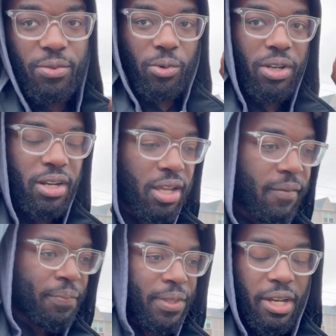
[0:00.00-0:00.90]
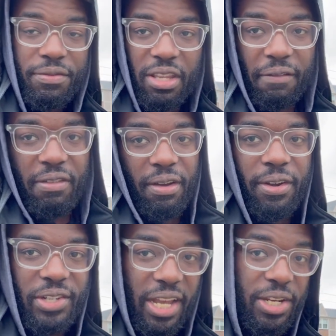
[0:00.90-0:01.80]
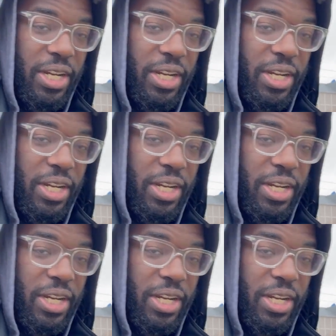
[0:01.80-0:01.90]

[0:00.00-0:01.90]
one of 75 hard challenge.